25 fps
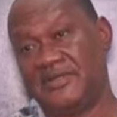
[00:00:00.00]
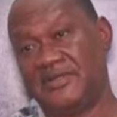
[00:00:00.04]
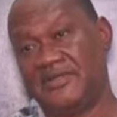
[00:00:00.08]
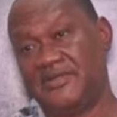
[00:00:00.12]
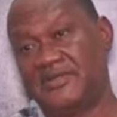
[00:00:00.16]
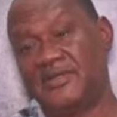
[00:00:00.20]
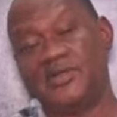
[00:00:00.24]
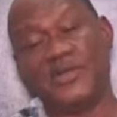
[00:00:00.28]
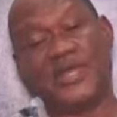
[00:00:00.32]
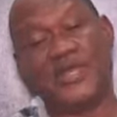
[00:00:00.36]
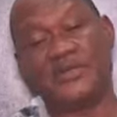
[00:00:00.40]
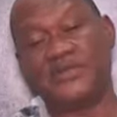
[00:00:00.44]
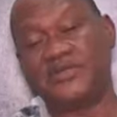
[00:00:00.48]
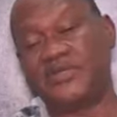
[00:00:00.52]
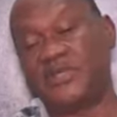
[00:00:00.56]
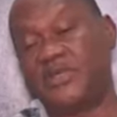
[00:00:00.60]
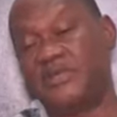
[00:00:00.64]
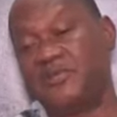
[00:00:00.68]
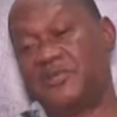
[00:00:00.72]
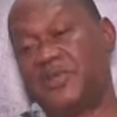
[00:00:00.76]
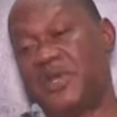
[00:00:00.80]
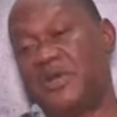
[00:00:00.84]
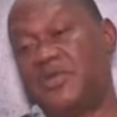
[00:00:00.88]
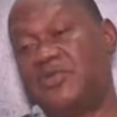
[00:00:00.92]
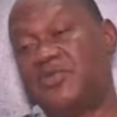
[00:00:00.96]
So I'll tell
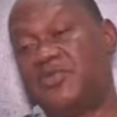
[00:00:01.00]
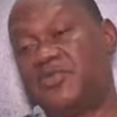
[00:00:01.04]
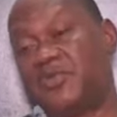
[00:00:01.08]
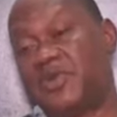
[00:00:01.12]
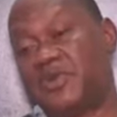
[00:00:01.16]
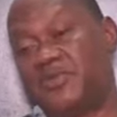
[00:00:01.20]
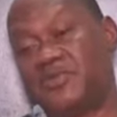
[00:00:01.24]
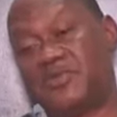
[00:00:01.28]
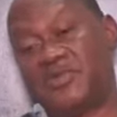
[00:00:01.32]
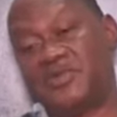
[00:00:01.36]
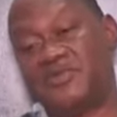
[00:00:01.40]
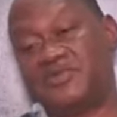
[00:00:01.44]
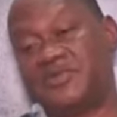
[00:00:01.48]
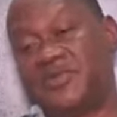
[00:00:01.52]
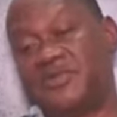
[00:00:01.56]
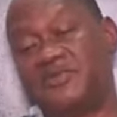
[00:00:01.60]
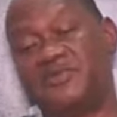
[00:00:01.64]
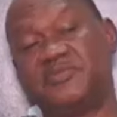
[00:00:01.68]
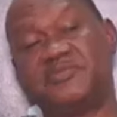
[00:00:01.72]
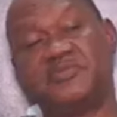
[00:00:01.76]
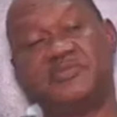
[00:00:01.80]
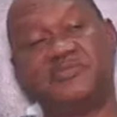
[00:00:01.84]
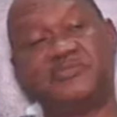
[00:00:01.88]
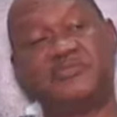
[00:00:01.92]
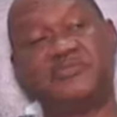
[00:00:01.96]
you, my own problem with
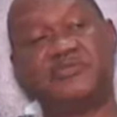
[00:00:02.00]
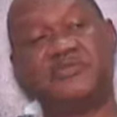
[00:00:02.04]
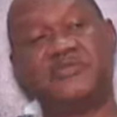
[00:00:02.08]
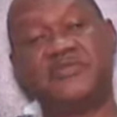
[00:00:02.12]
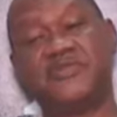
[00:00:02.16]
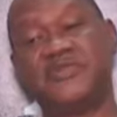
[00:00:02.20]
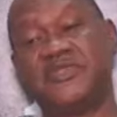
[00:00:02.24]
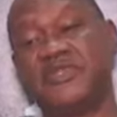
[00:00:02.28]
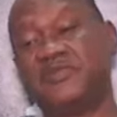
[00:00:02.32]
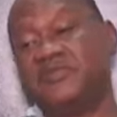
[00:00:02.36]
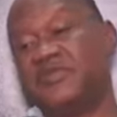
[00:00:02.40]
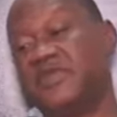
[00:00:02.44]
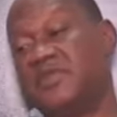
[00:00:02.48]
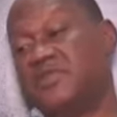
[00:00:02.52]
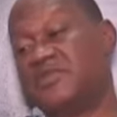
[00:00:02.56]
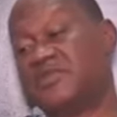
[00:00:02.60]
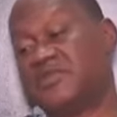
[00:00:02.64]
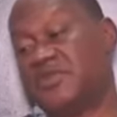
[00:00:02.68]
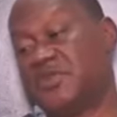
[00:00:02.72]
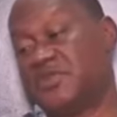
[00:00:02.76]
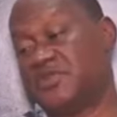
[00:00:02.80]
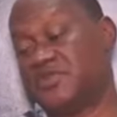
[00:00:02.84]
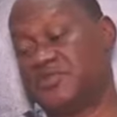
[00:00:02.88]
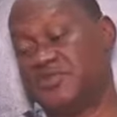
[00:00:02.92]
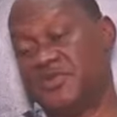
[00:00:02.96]
the real
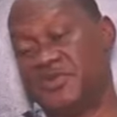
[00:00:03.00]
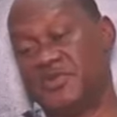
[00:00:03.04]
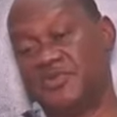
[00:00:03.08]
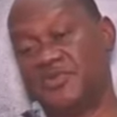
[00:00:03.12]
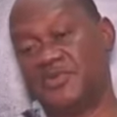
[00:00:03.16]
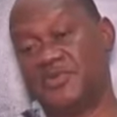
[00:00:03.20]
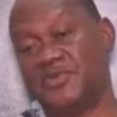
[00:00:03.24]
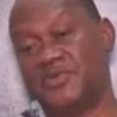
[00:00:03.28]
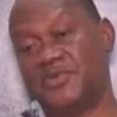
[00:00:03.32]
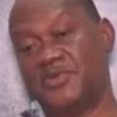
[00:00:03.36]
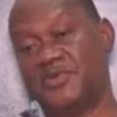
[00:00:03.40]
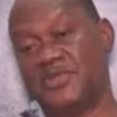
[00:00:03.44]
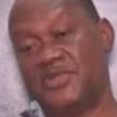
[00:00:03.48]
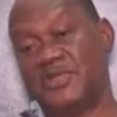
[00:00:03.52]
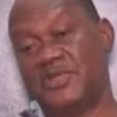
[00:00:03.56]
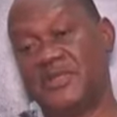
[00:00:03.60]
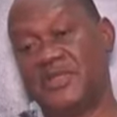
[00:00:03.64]
church people